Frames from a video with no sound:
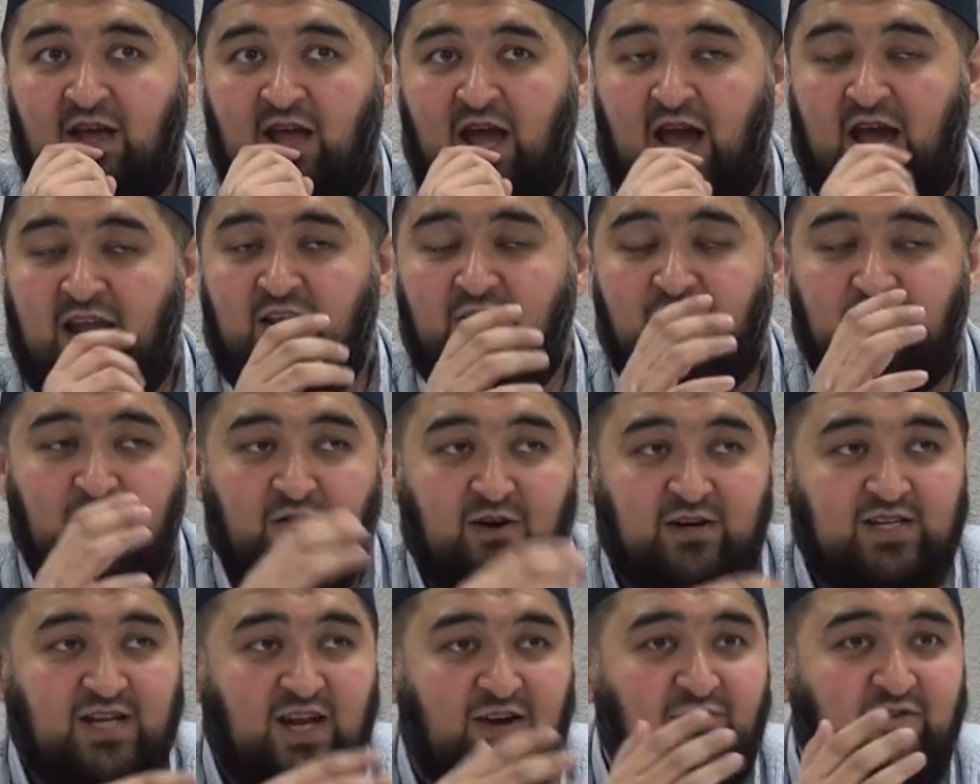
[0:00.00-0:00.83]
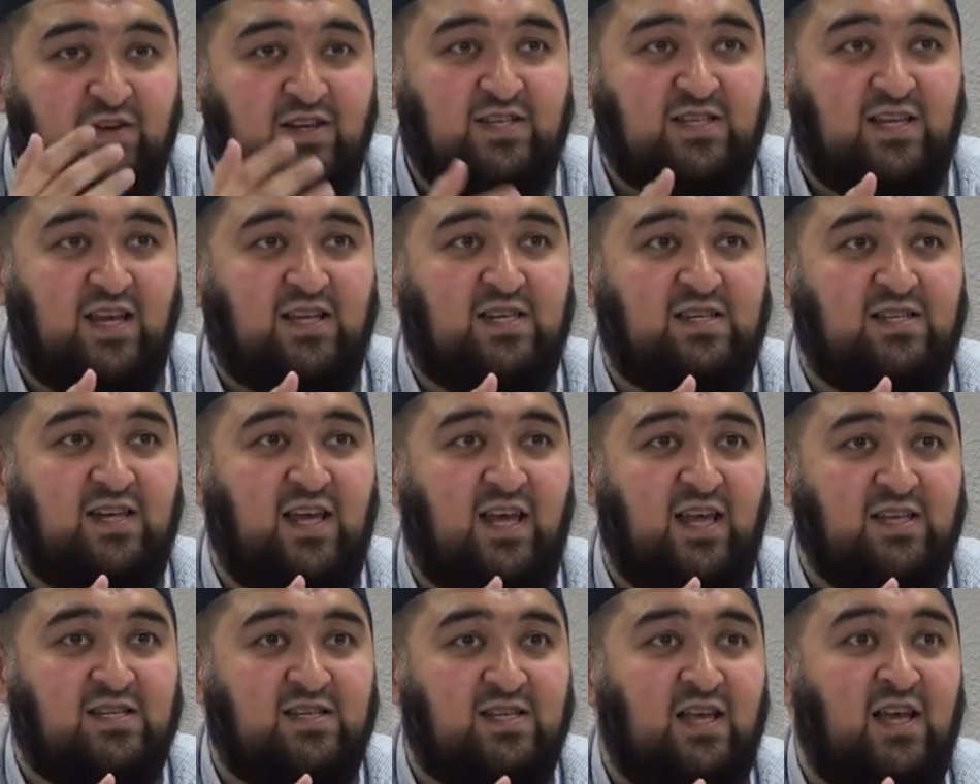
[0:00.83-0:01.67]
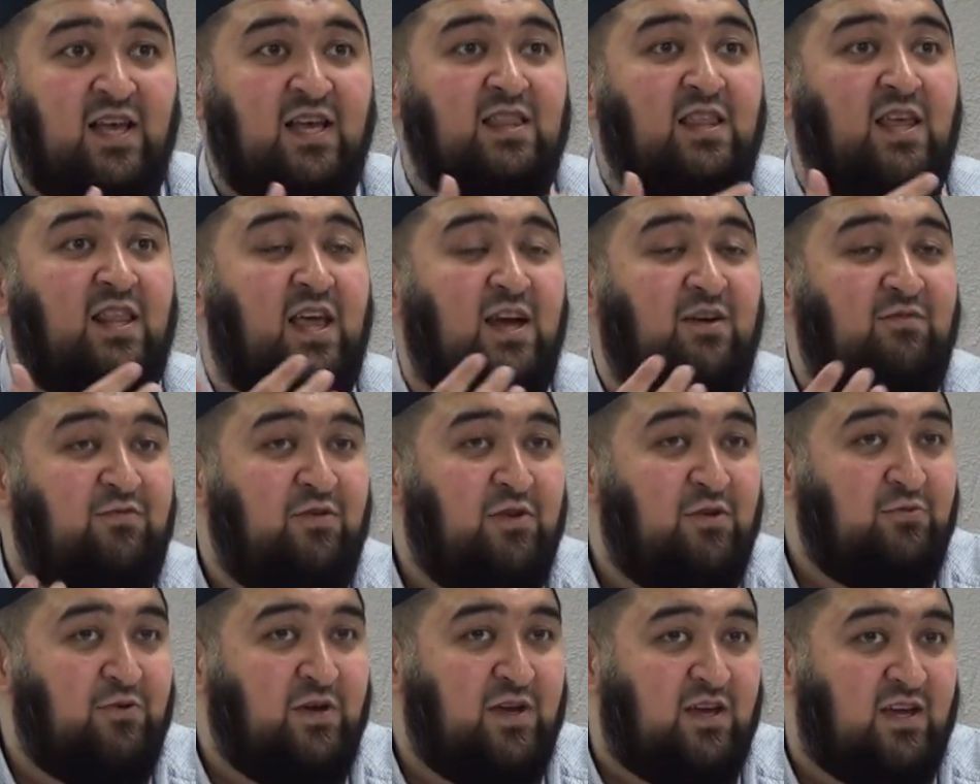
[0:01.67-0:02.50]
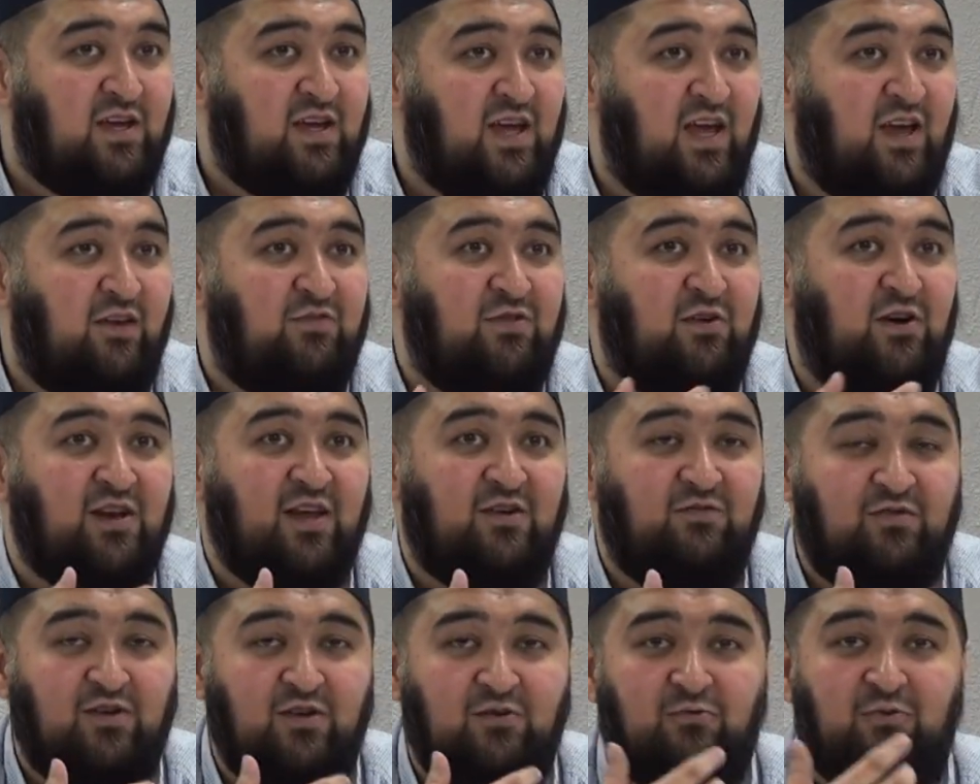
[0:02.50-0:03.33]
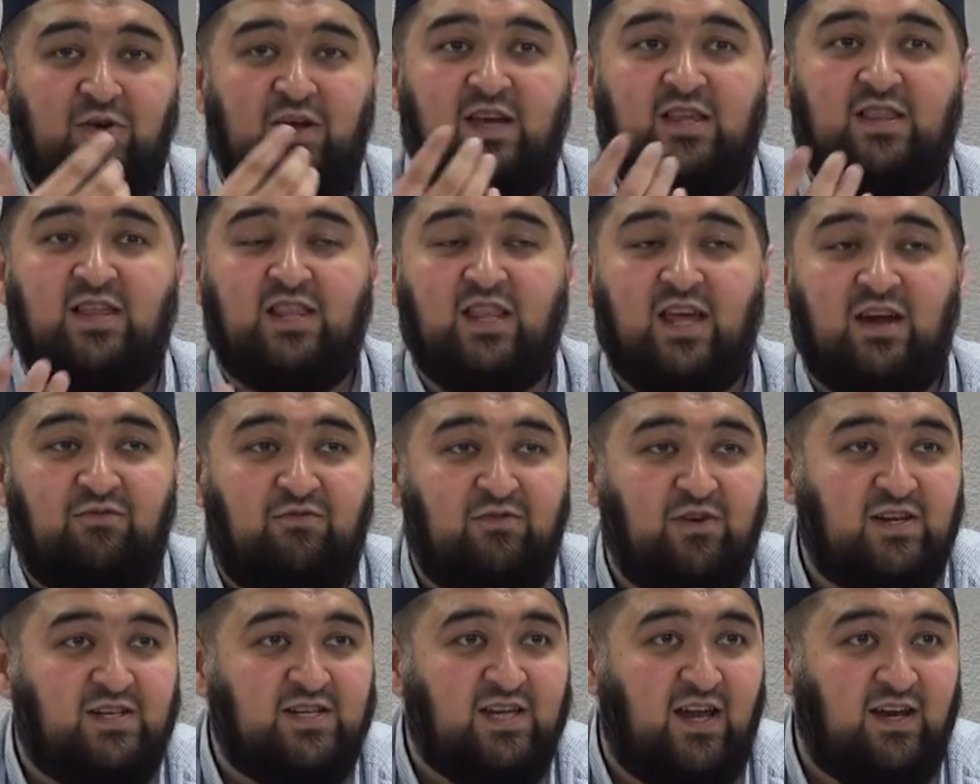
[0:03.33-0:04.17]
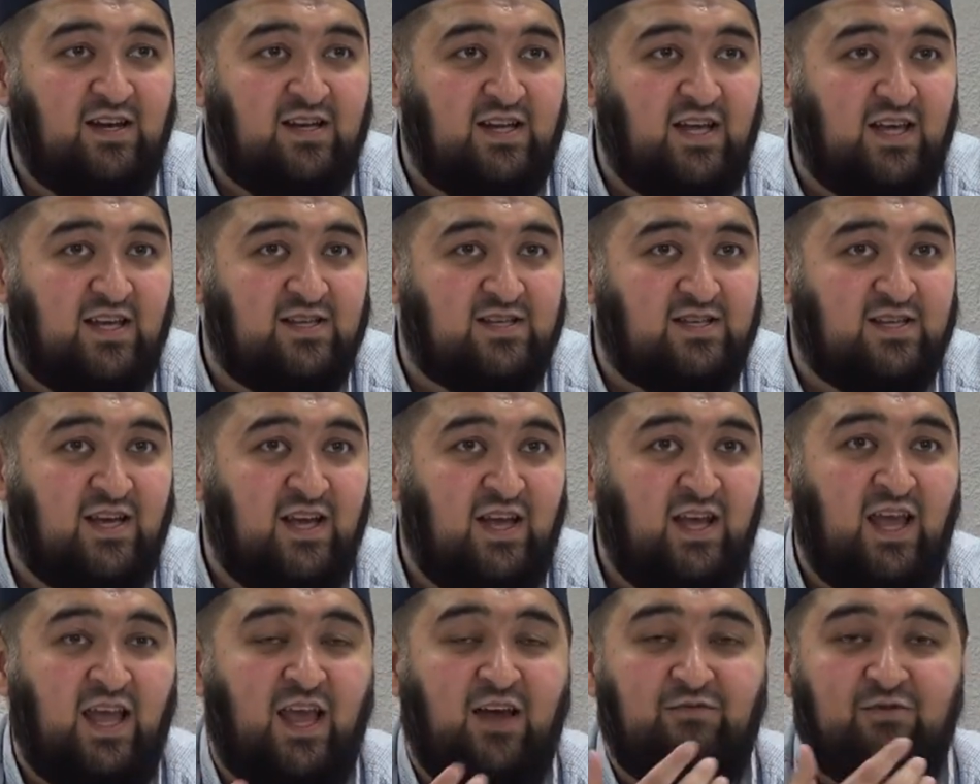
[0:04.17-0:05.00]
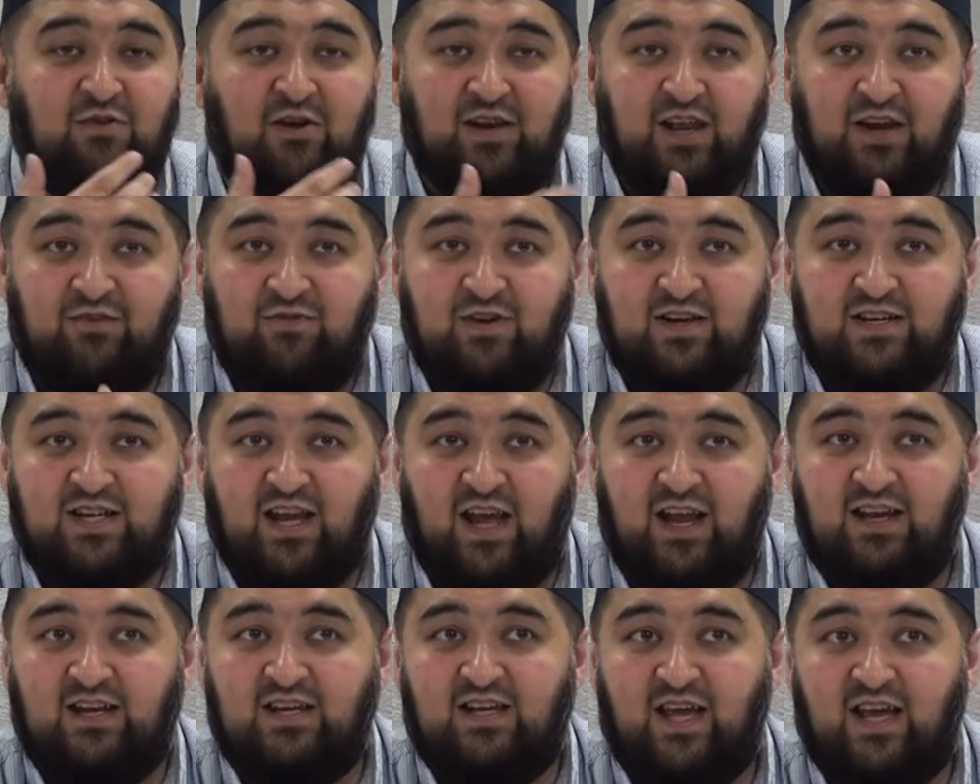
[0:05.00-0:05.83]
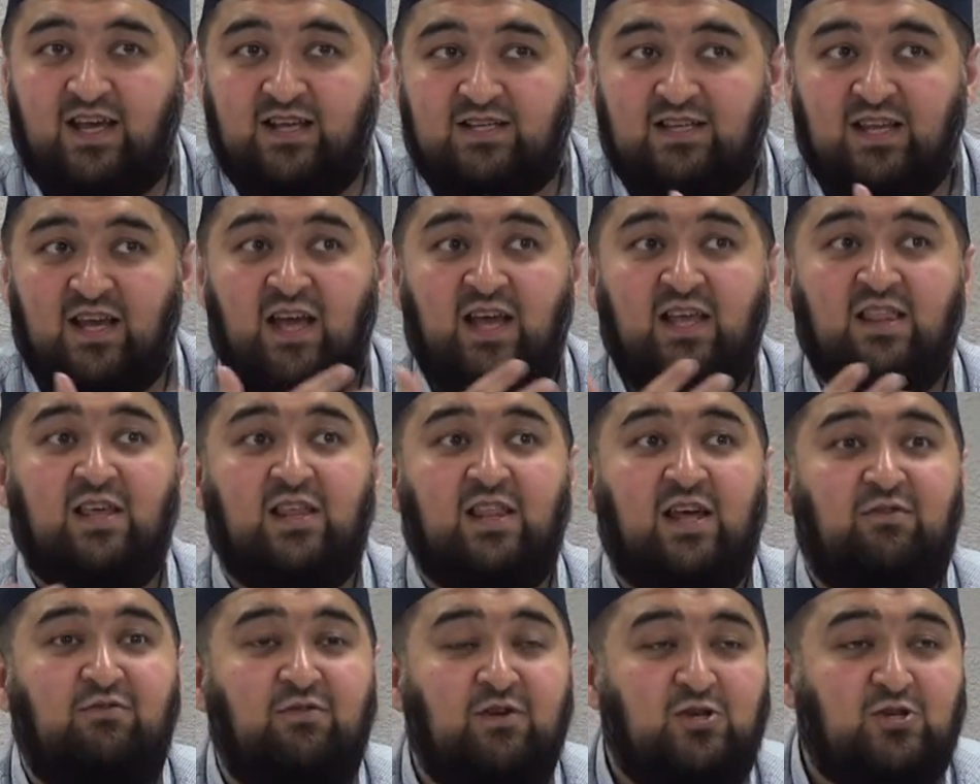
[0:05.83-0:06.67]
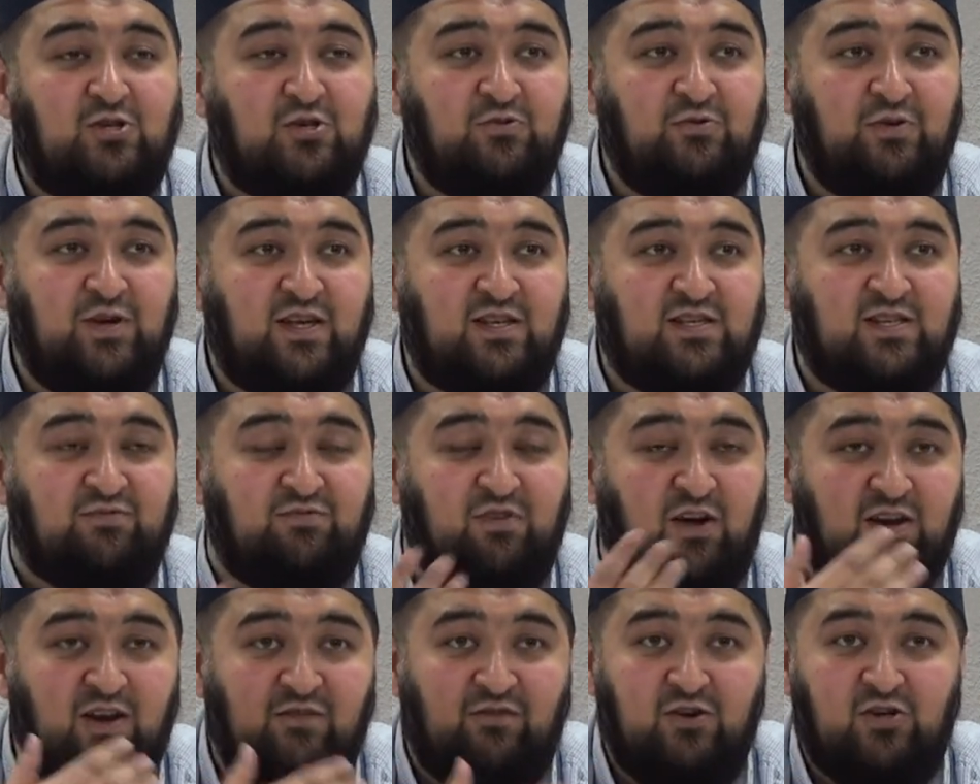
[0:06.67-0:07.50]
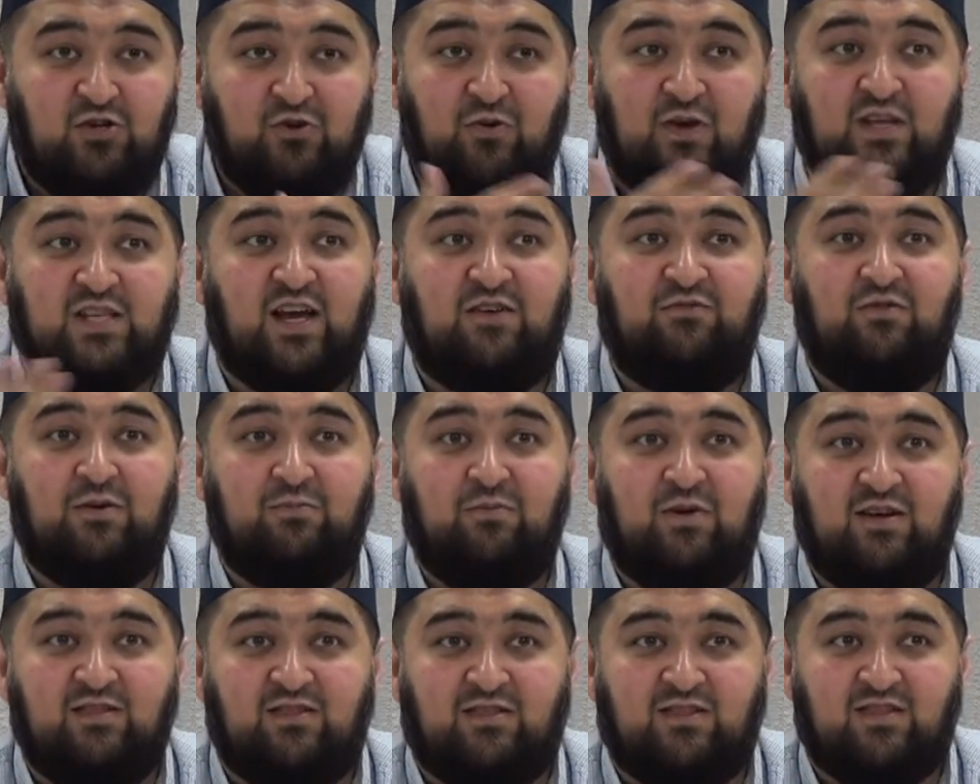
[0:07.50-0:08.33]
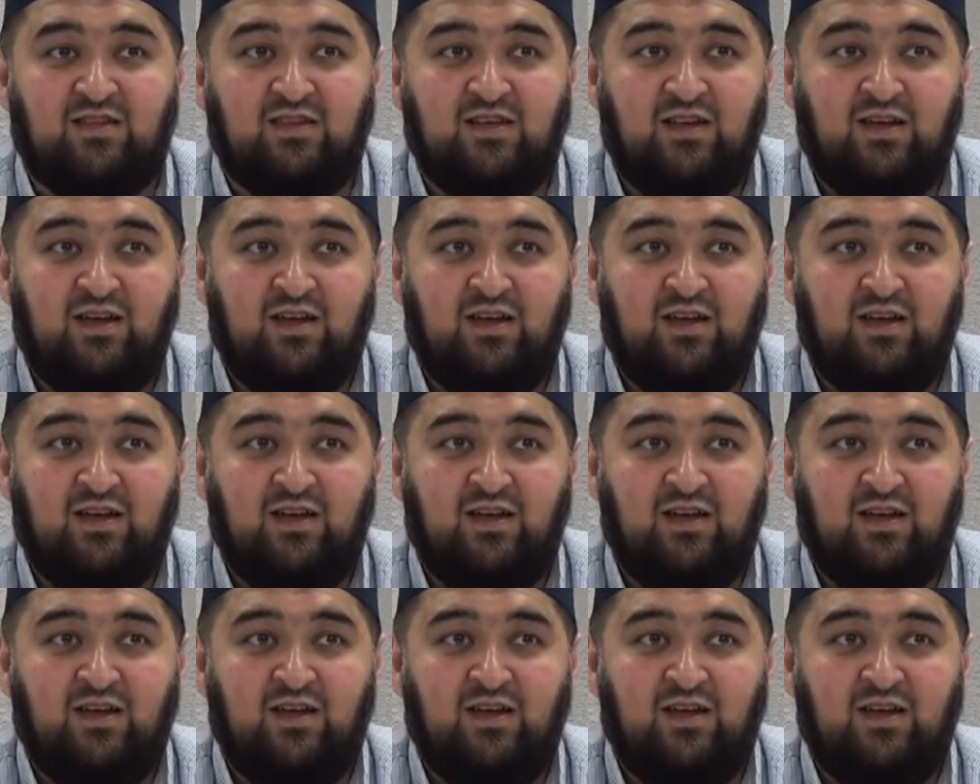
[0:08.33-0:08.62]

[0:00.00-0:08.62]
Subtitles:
And if not every 6 days, then every week. If not every week, then every 10 days. If not every 10 days, then every 2 weeks. If not every 2 weeks, every month.